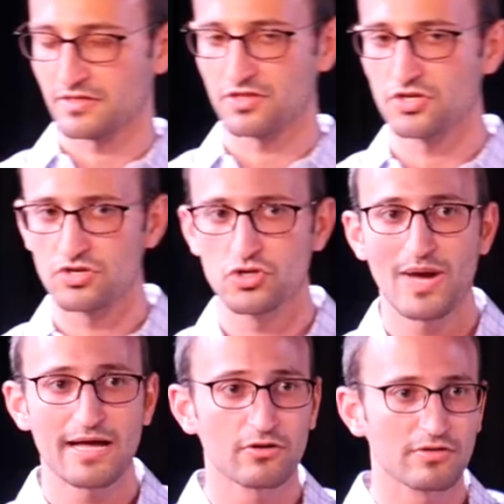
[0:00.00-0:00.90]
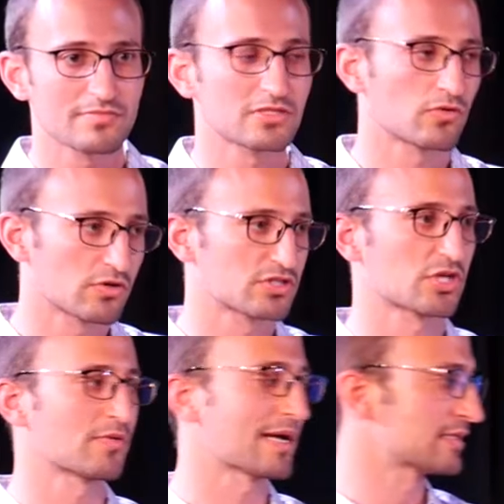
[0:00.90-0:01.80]
the new algorithms in order to
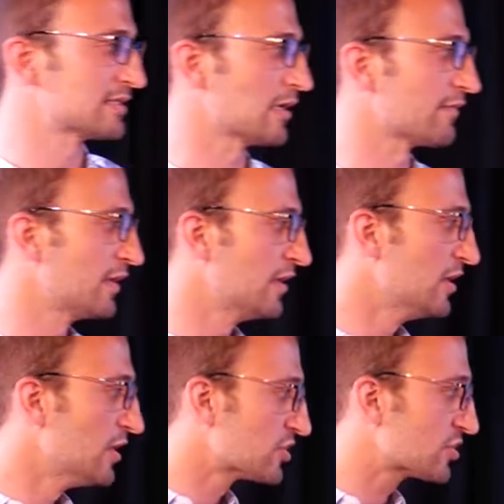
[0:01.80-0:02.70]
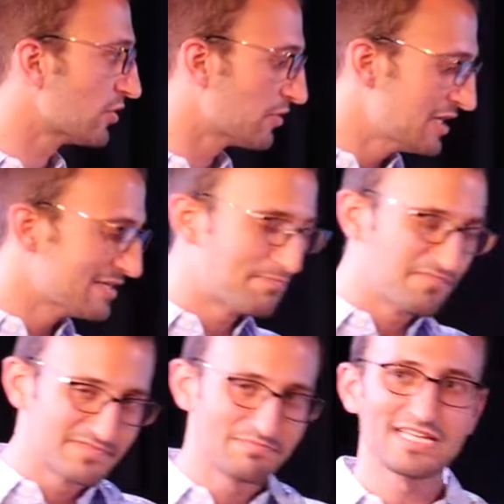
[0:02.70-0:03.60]
correct itself. So
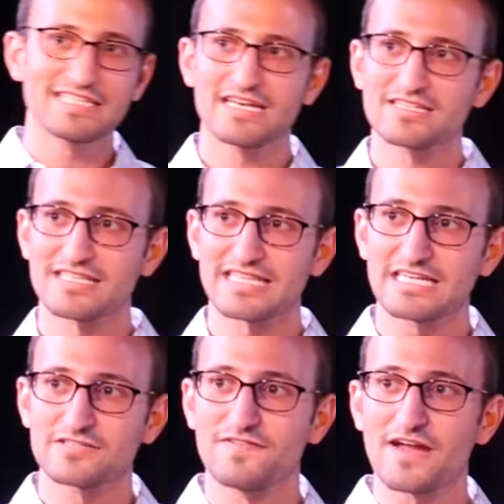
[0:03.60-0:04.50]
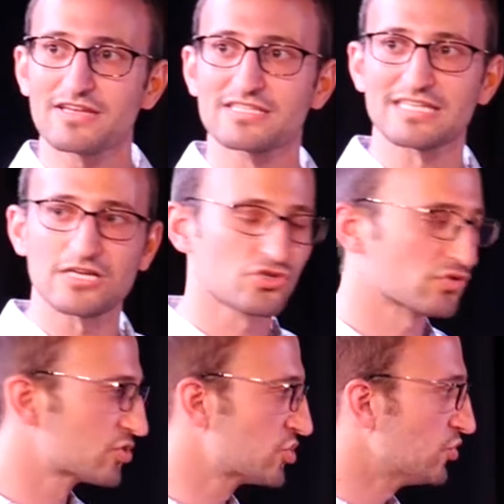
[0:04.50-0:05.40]
big data is something that is very
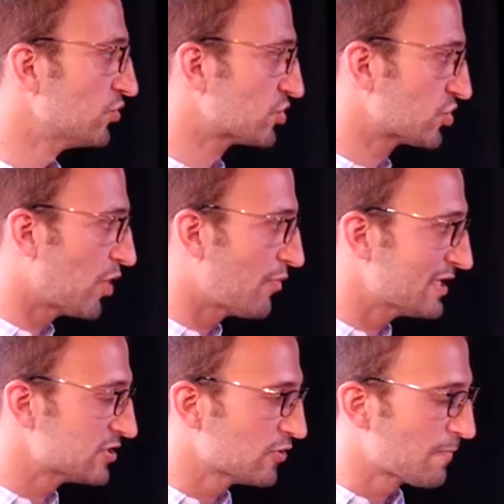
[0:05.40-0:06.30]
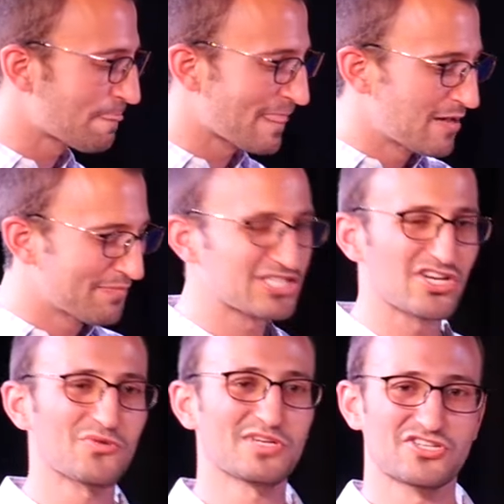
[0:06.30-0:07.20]
central to what we do, but it's
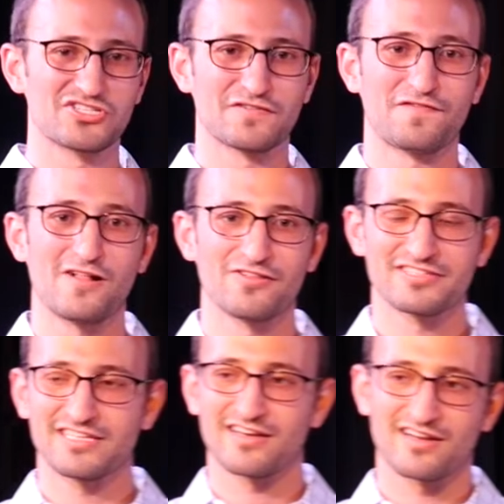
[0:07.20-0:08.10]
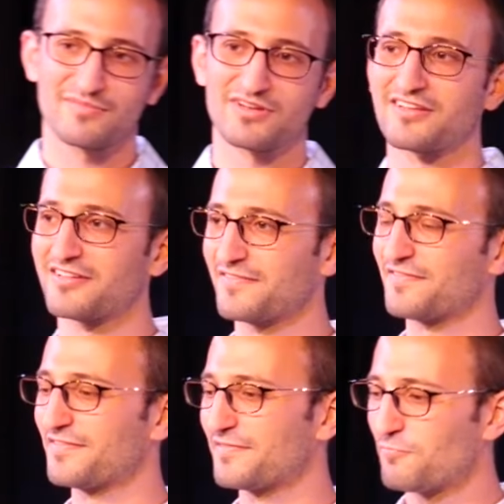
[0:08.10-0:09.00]
not always good to follow the data. And I'm going to,
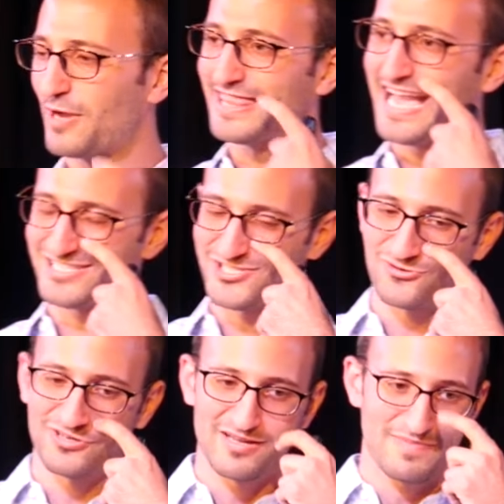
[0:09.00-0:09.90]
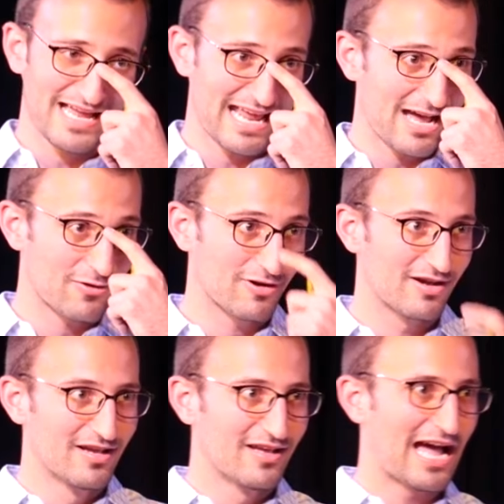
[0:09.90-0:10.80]
one last story about how
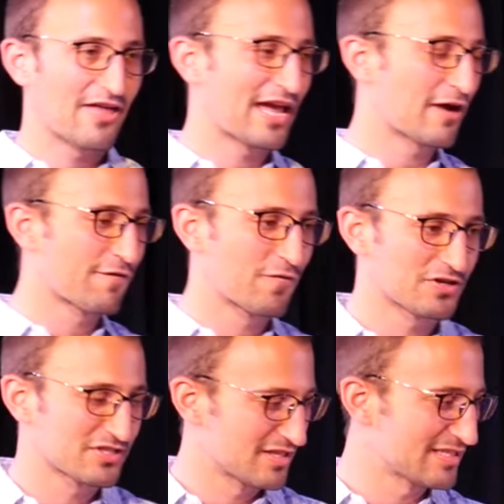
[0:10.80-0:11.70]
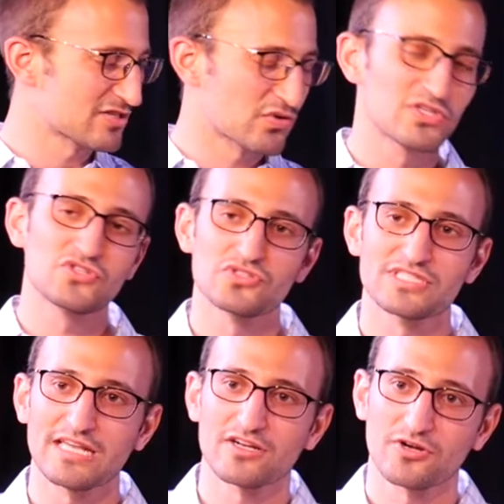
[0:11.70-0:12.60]
the Air Force doesn't always use
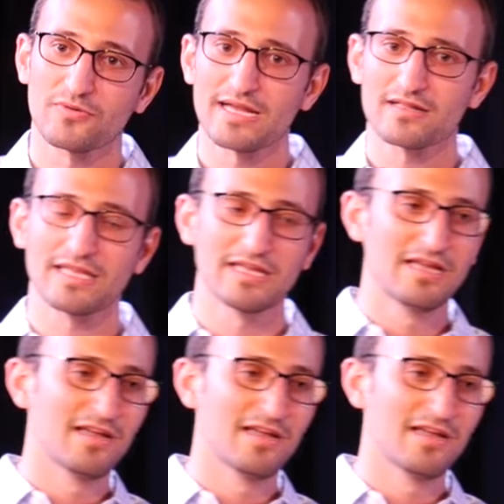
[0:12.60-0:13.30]
data correctly.